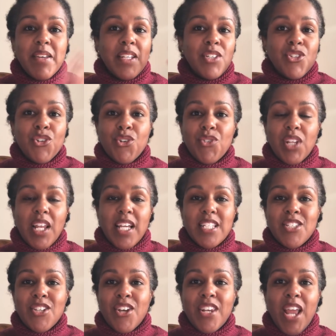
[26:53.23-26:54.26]
didn't turn the
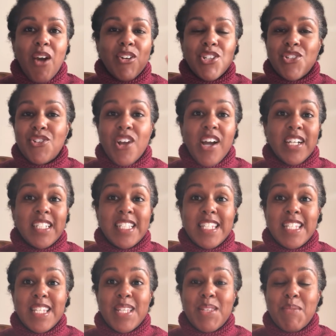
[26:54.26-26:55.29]
lights on now because you're not going to
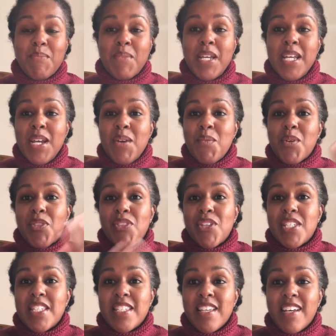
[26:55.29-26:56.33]
see them with
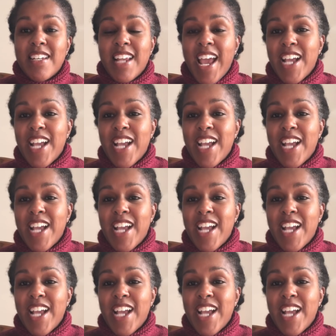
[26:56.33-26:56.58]
the sun.